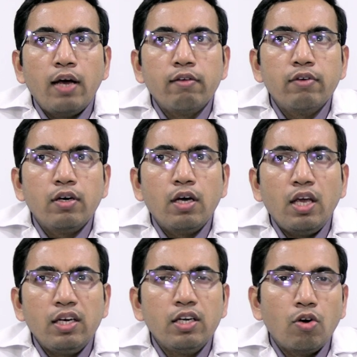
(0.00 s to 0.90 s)
have
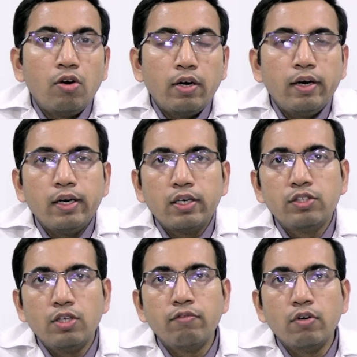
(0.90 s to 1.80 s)
any
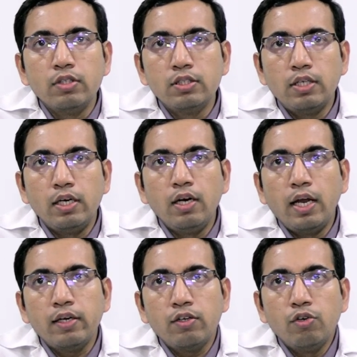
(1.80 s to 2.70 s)
contraindication for this study
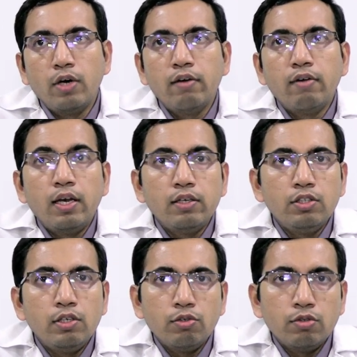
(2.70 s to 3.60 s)
like you have
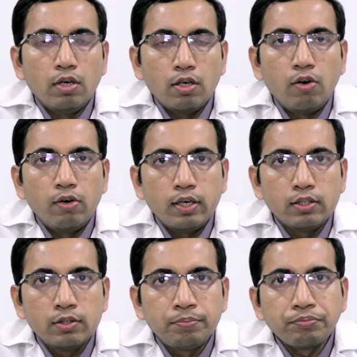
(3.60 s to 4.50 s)
allergy to the
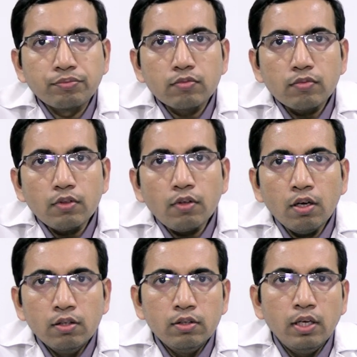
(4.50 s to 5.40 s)
contrast
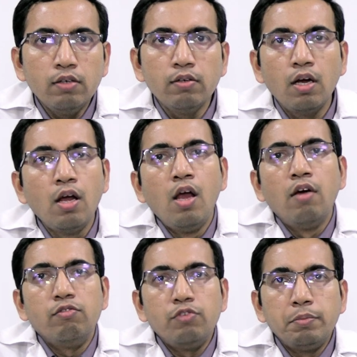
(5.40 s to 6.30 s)
then uh,
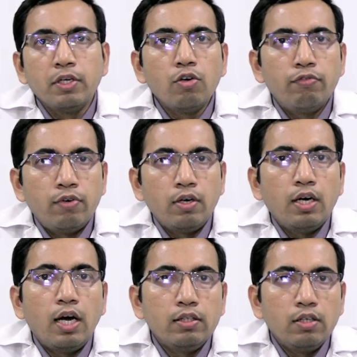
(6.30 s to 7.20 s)
we may give for
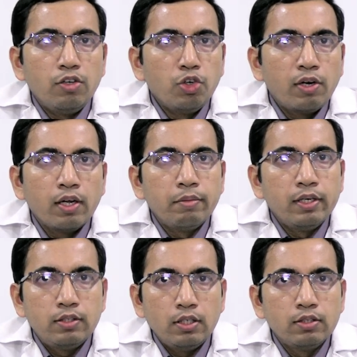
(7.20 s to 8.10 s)
other nuclear
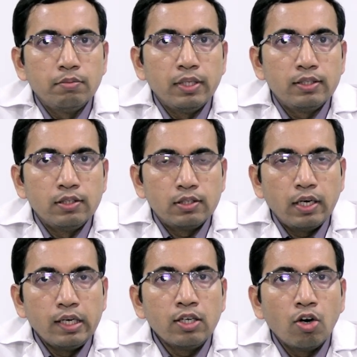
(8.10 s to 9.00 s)
medicine based
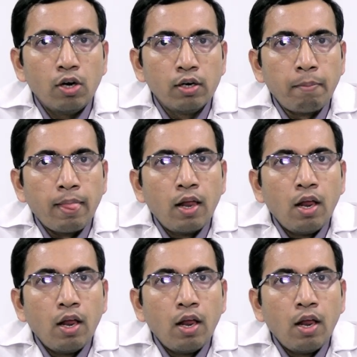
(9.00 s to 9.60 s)
study called